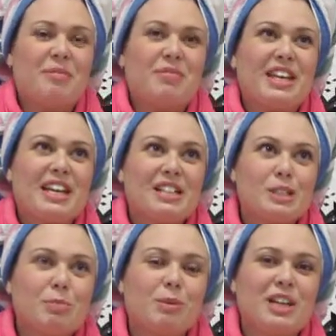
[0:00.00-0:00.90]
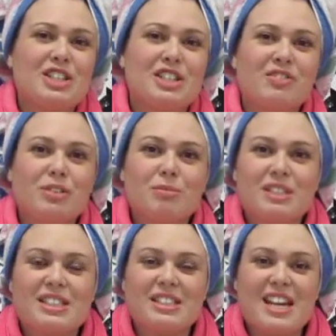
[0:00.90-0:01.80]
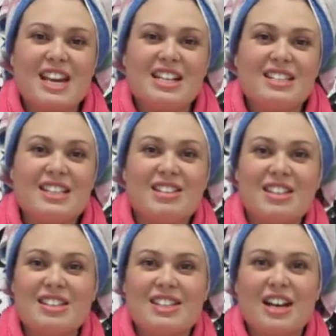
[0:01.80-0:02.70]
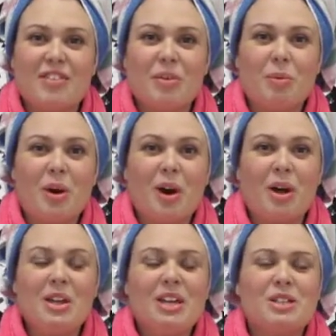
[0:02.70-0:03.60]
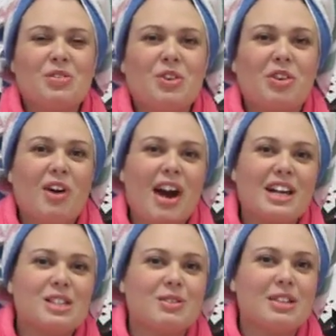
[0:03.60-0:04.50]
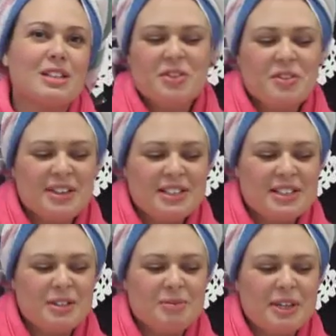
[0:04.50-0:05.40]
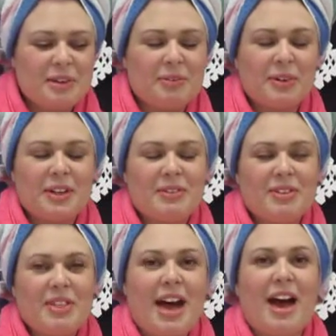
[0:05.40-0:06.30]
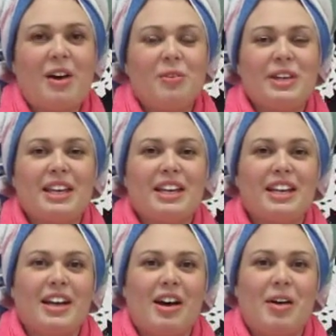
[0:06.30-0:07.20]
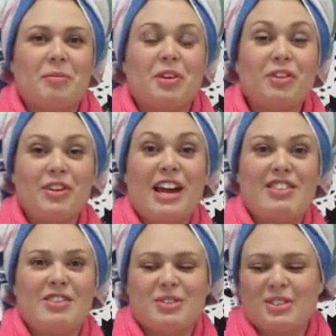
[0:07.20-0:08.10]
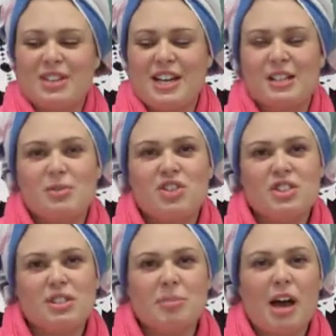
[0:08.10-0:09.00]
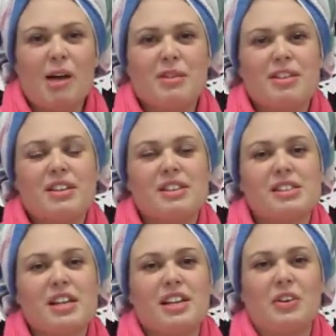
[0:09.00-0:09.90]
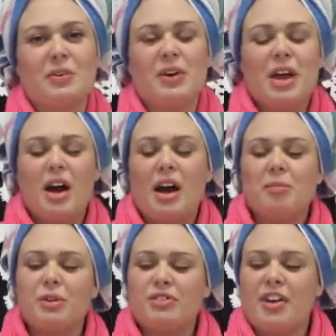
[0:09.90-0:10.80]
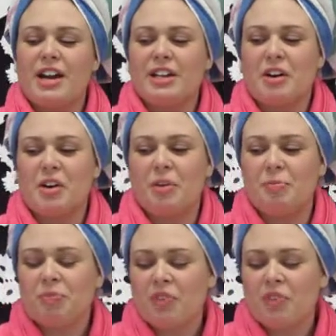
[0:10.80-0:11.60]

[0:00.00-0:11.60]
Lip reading: get inspiration from the stains that they see on the wall, different cracks within the wall. We're going to be working with how we can create those stains with just some common things that you would find at home.